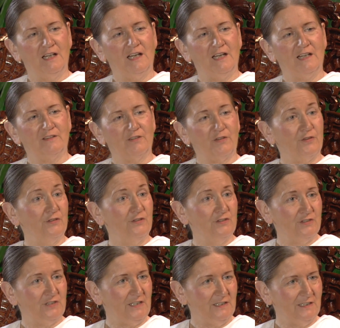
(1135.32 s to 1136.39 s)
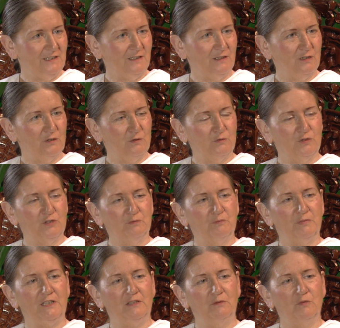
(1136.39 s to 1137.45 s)
And a third ear would
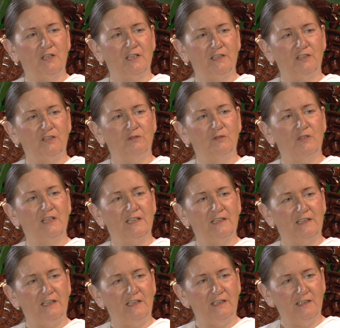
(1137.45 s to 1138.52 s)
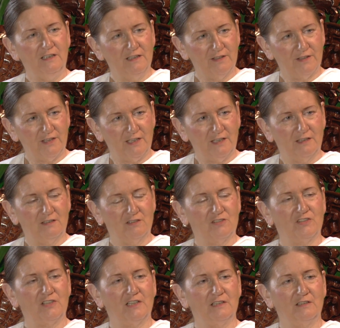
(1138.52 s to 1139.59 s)
be where you can hear
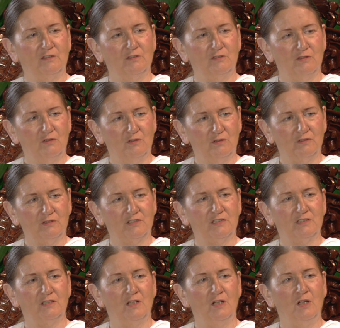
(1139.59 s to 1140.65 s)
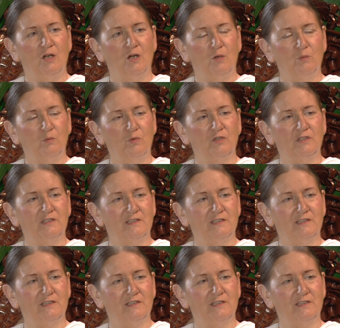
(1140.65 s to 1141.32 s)
things that are not what